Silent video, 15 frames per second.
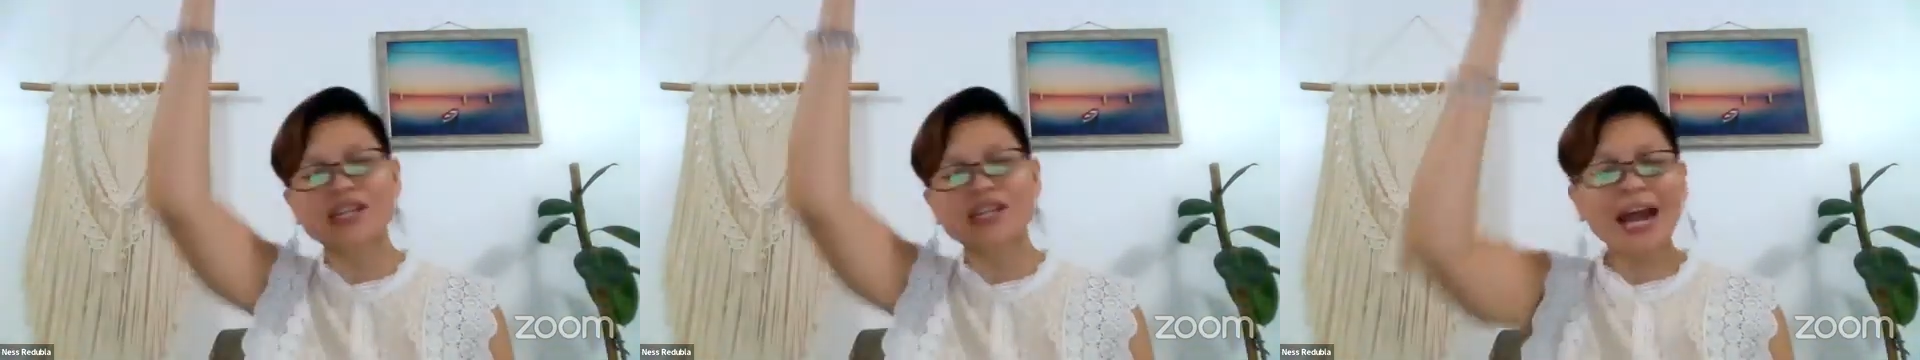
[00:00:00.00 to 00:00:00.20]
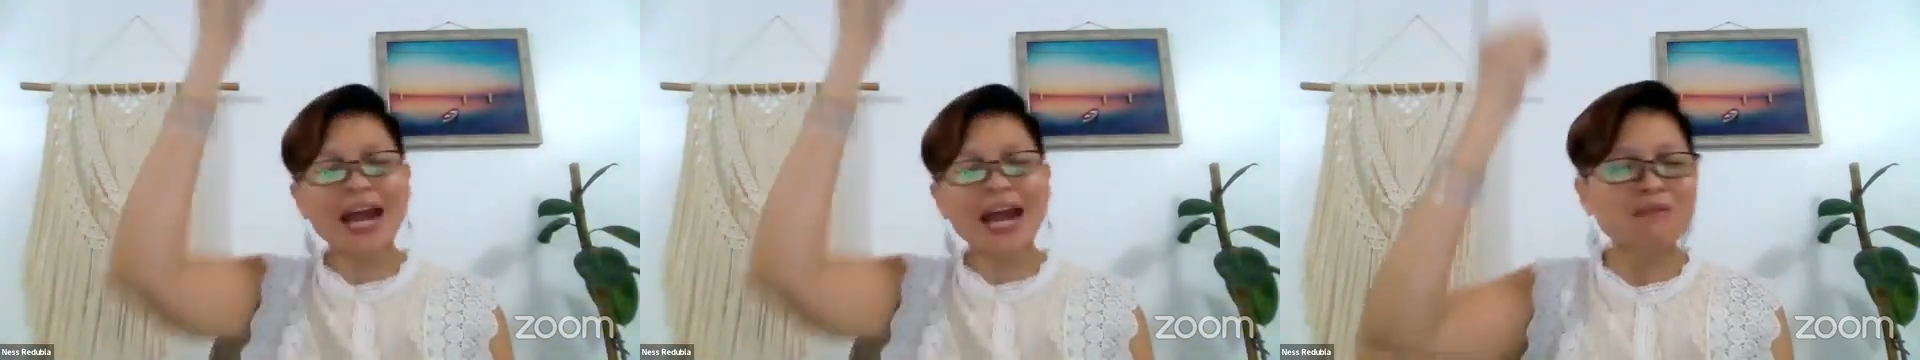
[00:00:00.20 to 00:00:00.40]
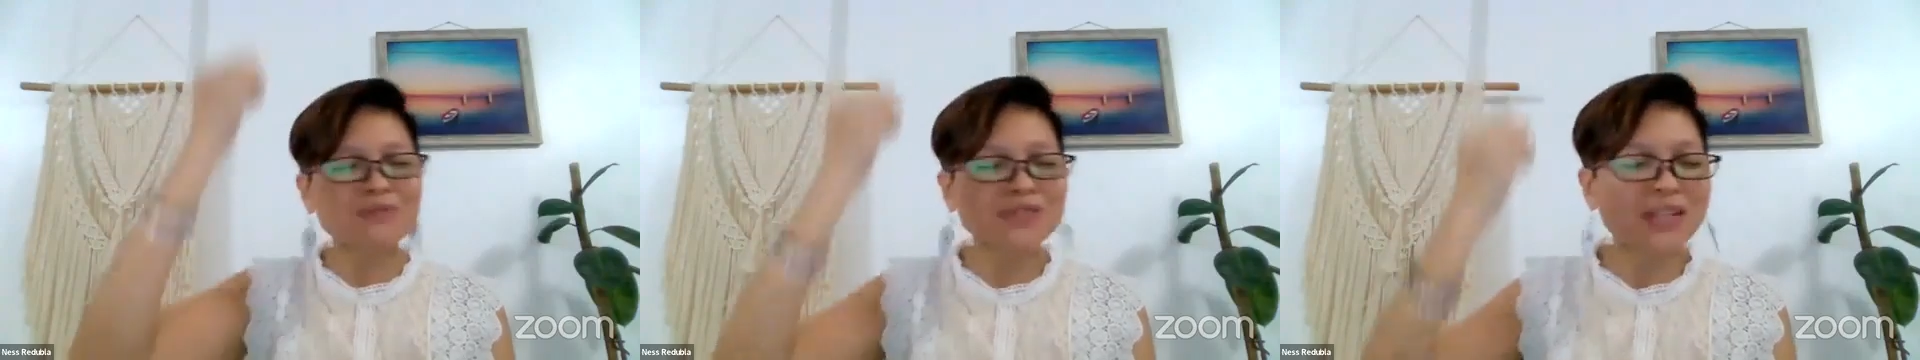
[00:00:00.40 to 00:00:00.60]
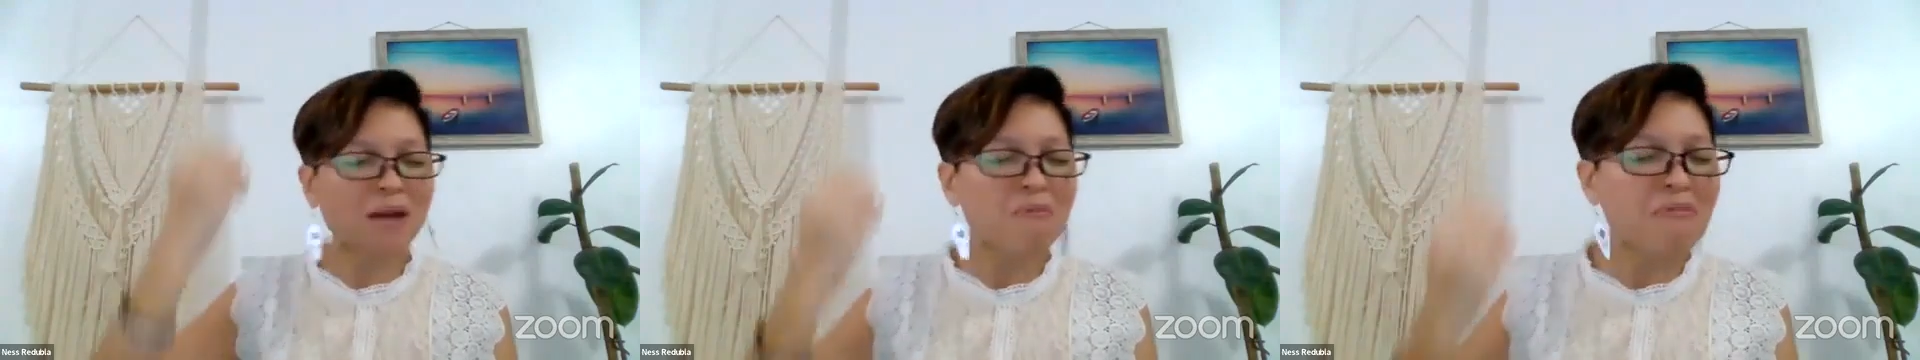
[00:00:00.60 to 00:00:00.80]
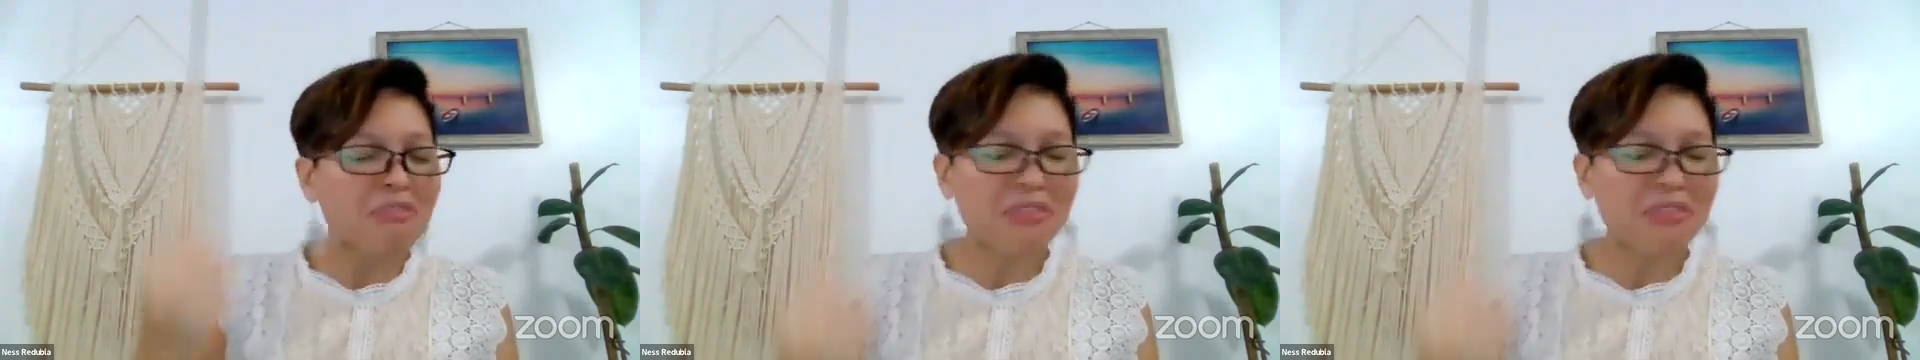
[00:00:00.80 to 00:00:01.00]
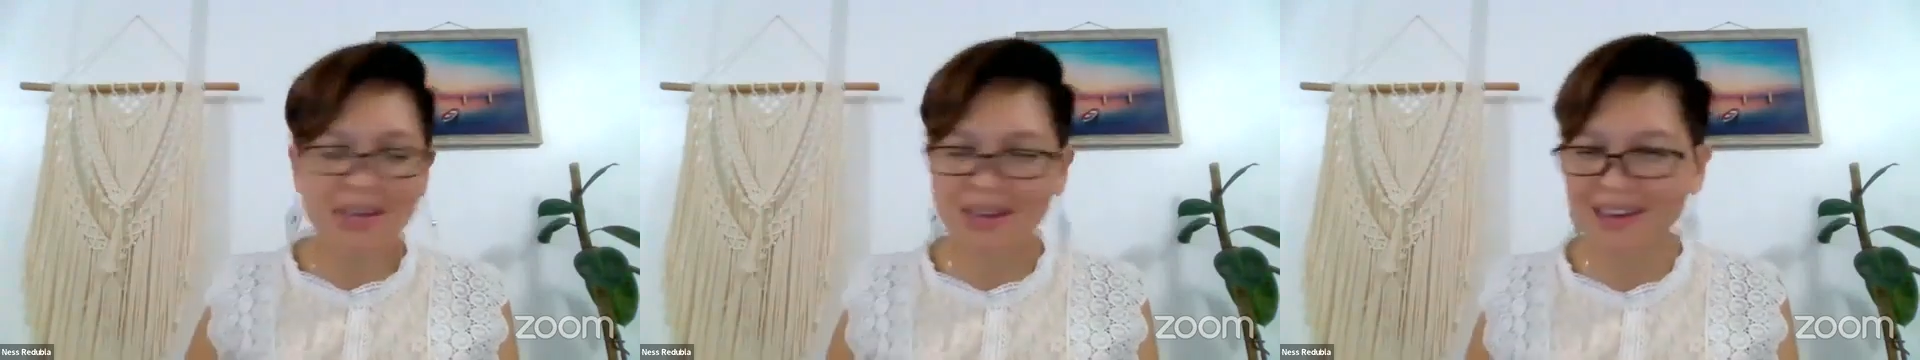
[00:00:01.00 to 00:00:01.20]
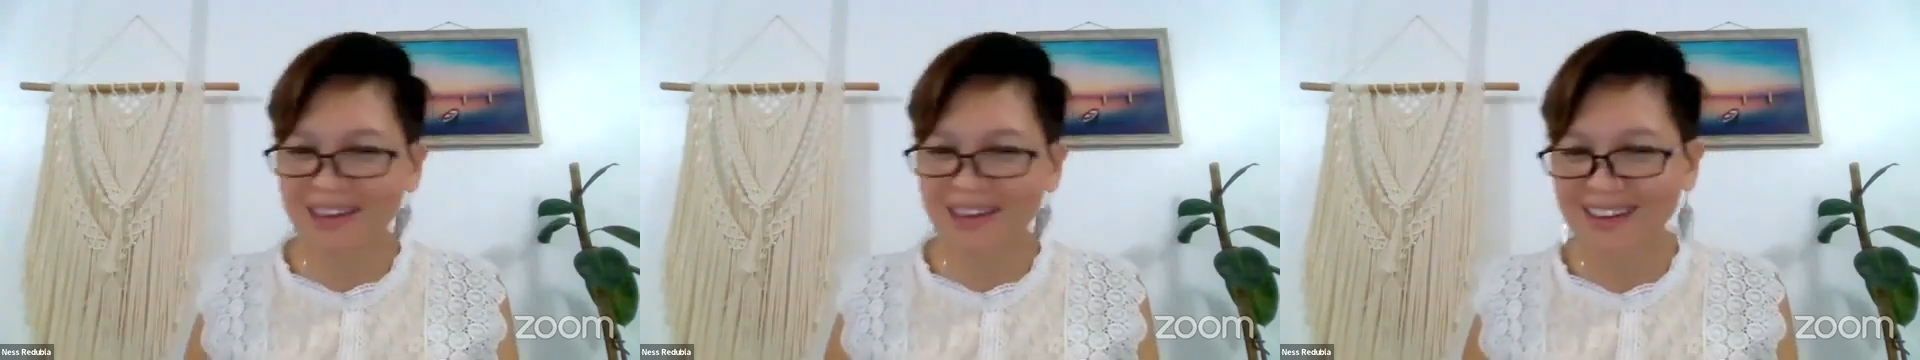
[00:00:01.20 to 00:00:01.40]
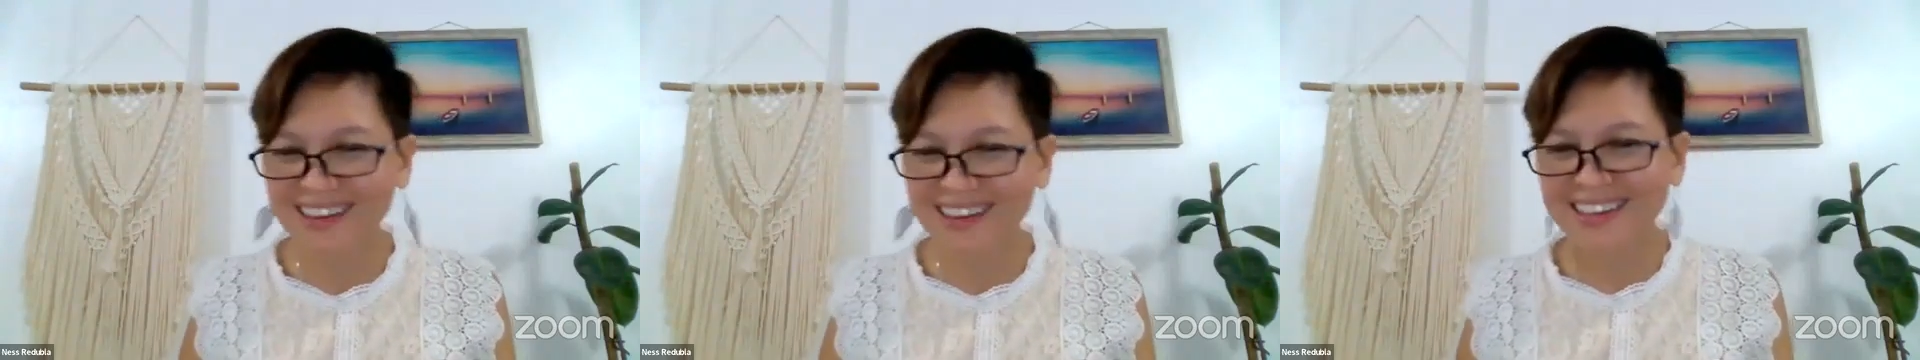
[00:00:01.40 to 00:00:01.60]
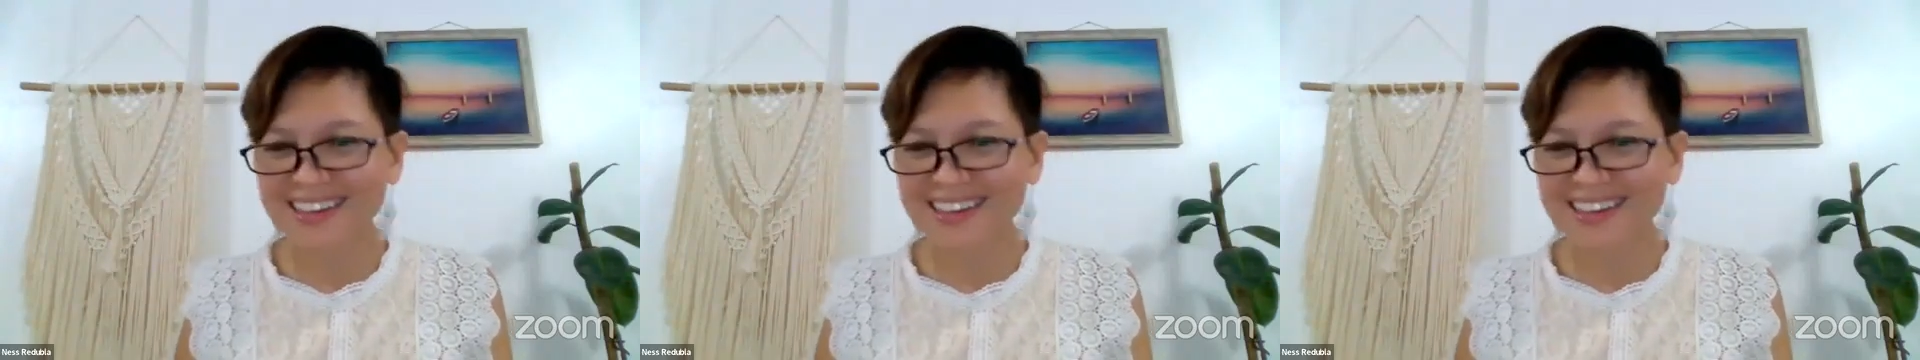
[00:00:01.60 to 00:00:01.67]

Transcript: grab something